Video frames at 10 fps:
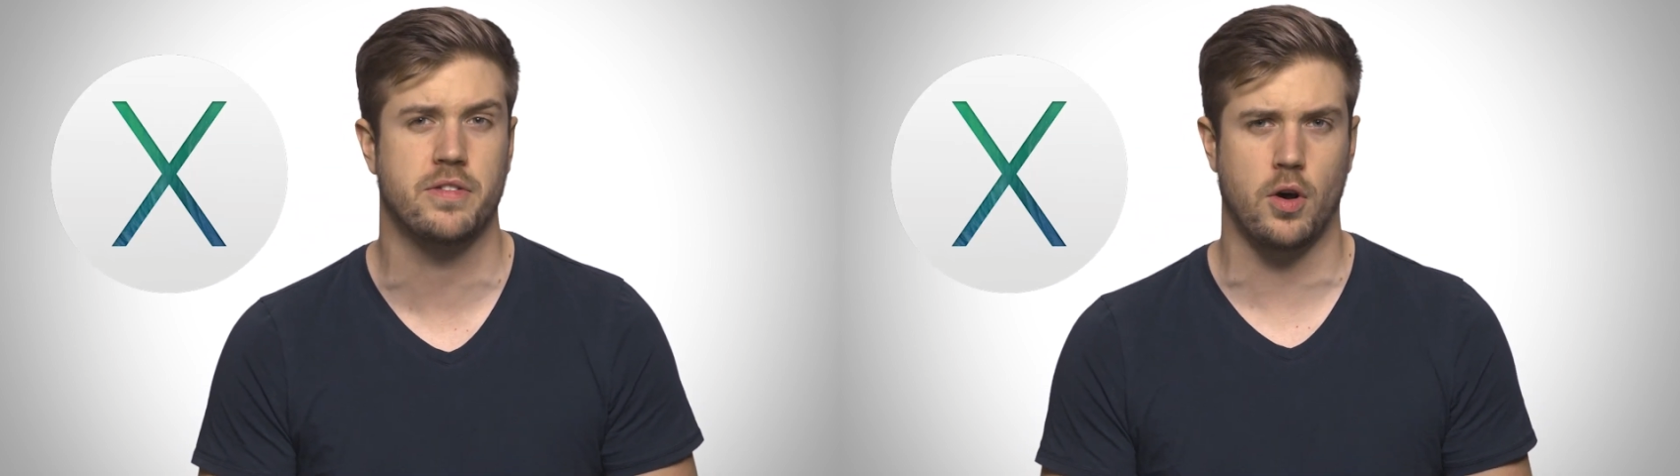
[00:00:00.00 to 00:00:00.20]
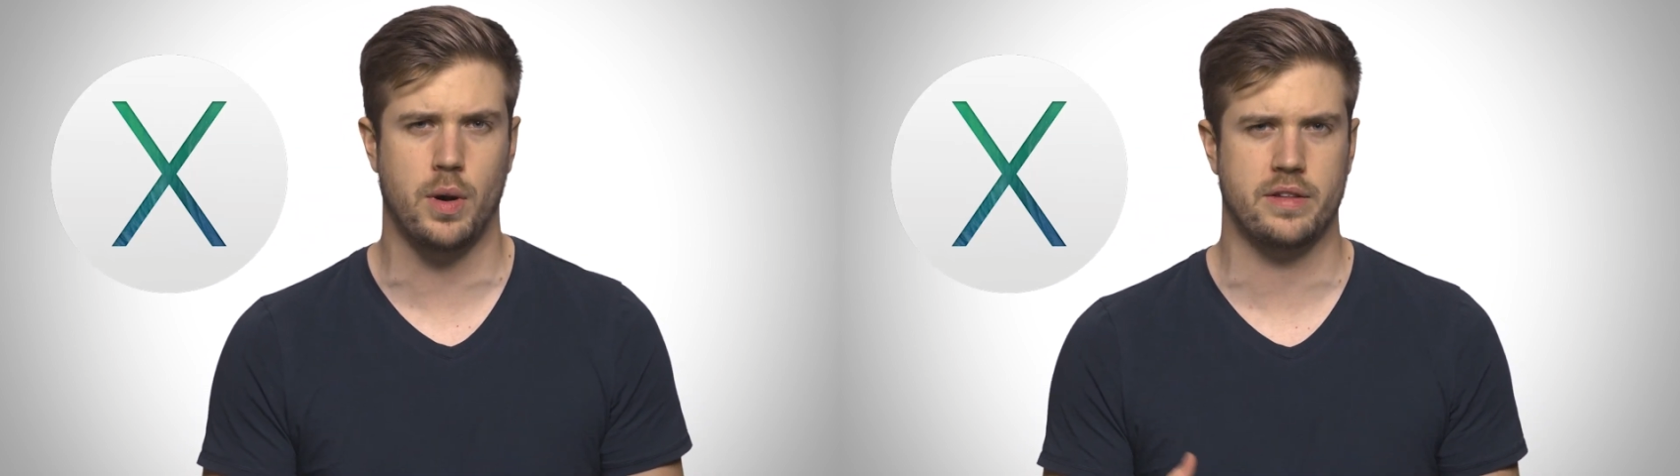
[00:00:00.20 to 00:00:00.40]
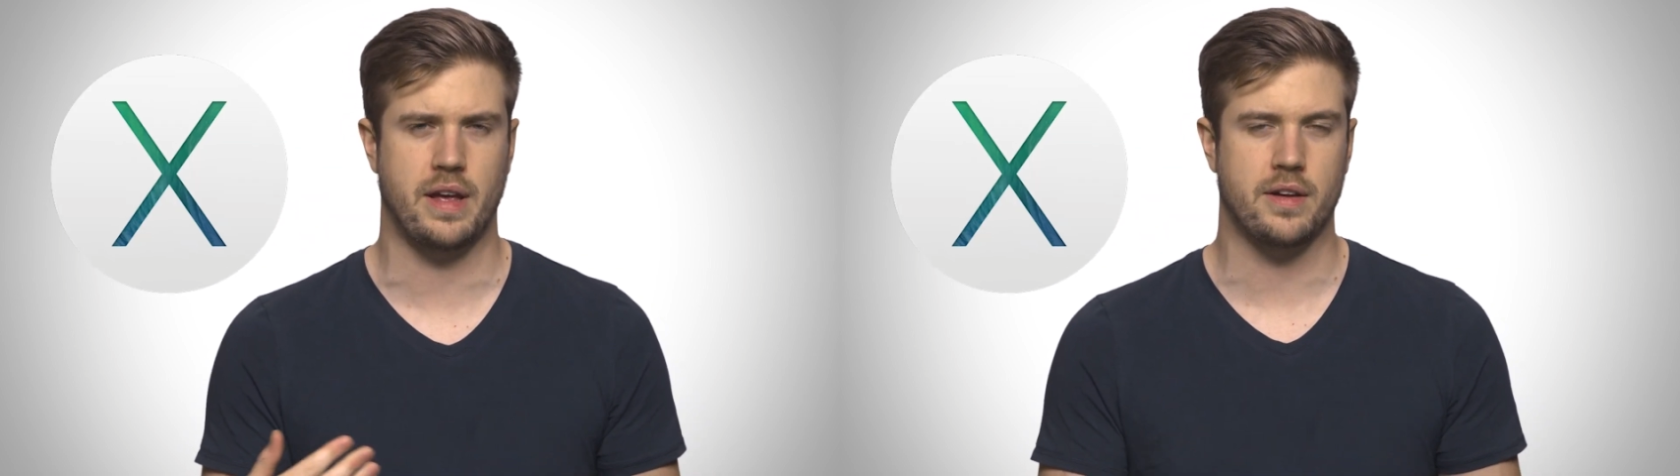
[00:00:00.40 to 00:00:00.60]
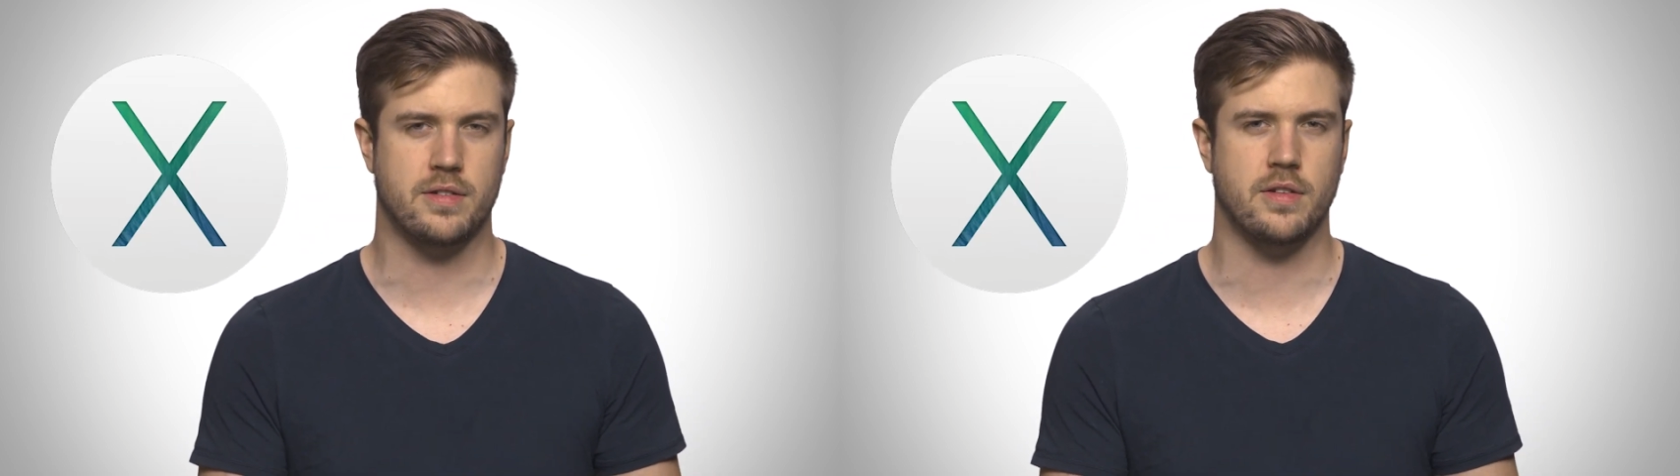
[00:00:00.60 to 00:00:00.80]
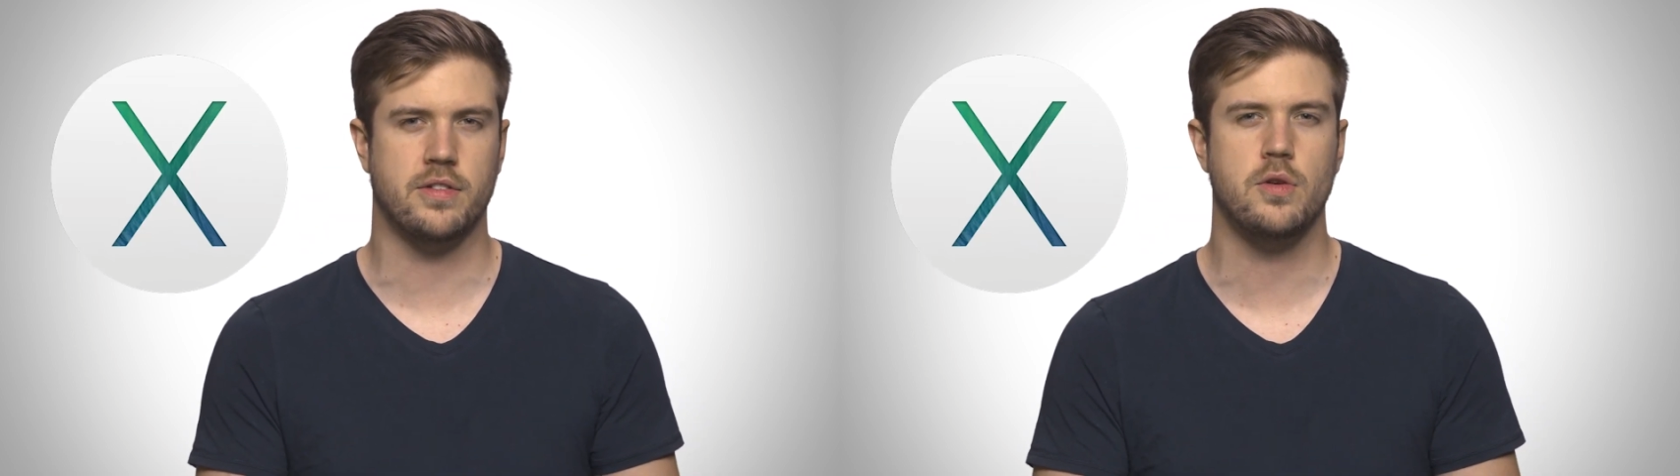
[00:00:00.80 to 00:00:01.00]
to OS X
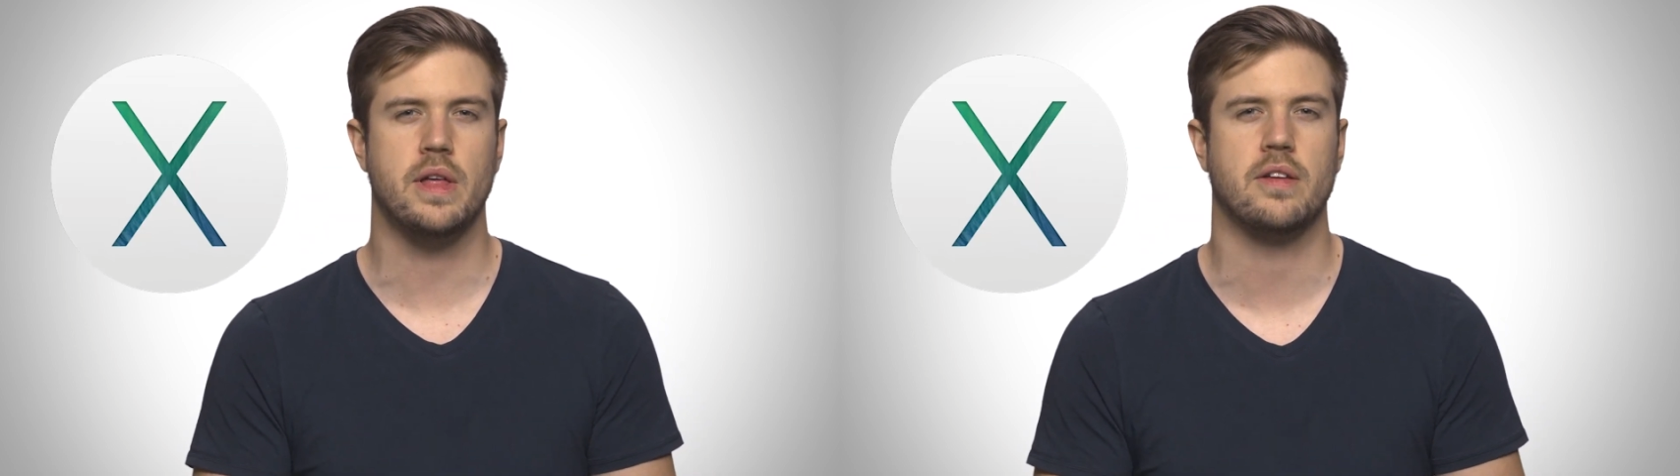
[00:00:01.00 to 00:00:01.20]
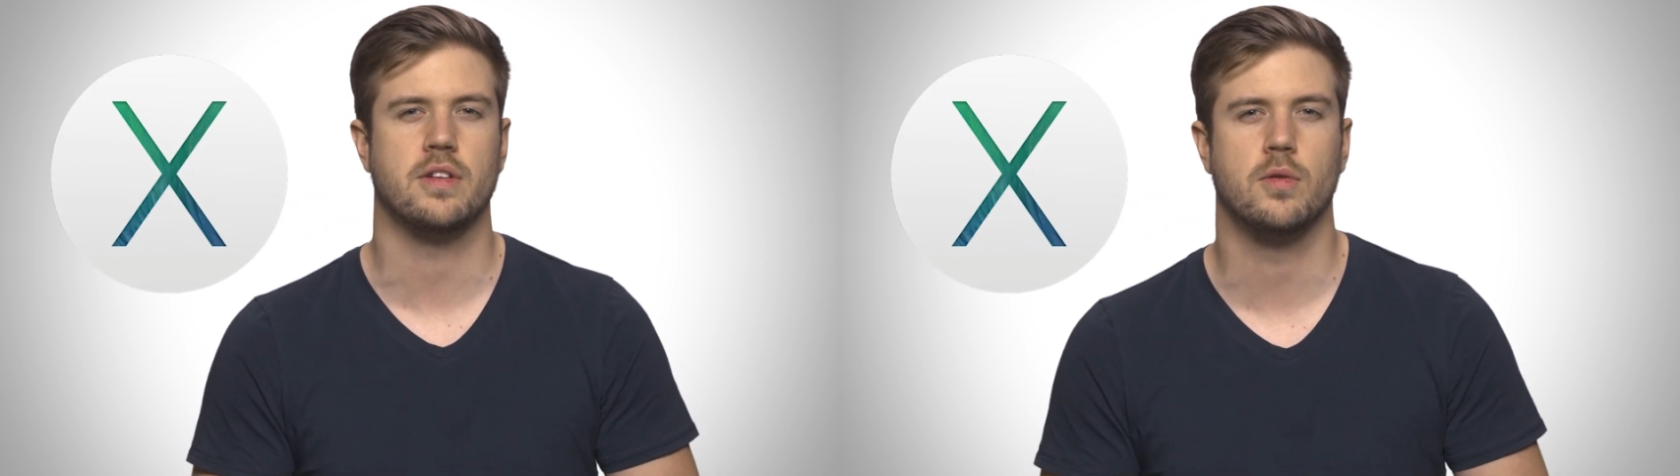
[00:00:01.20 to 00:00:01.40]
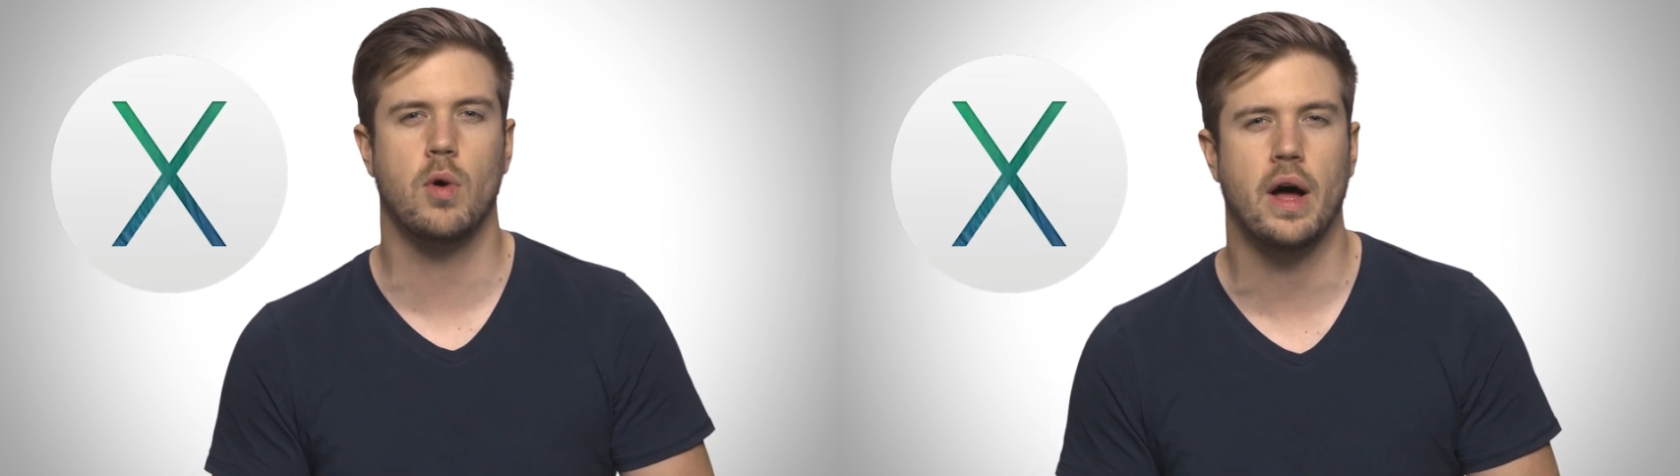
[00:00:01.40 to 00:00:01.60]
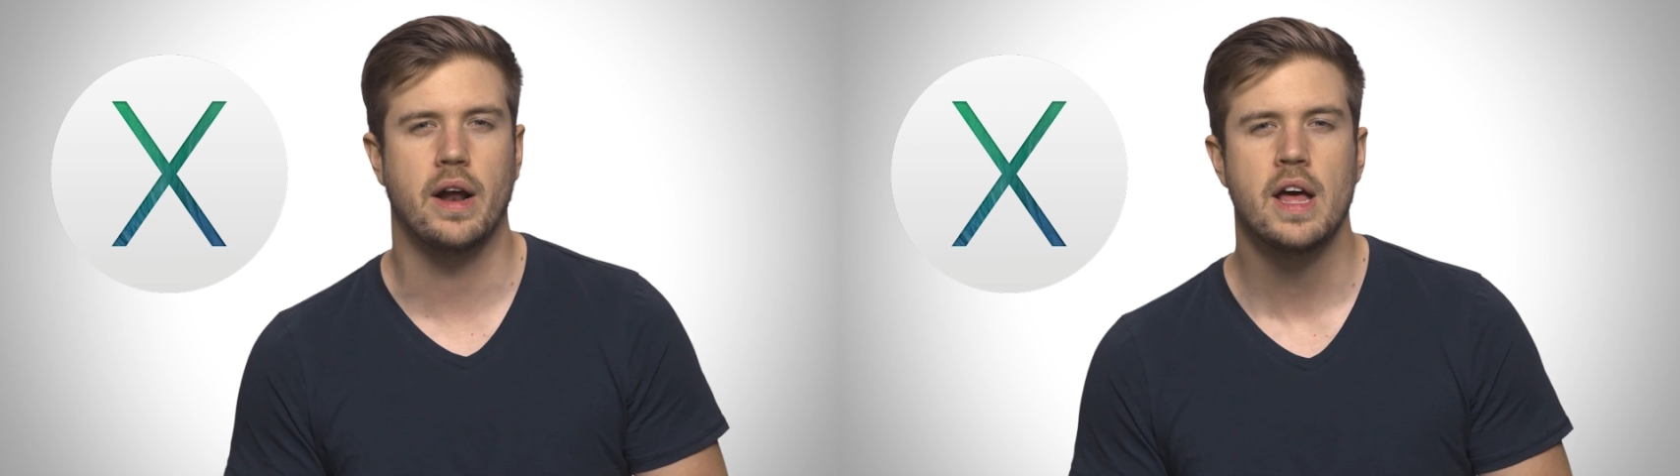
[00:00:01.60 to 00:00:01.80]
since 2001,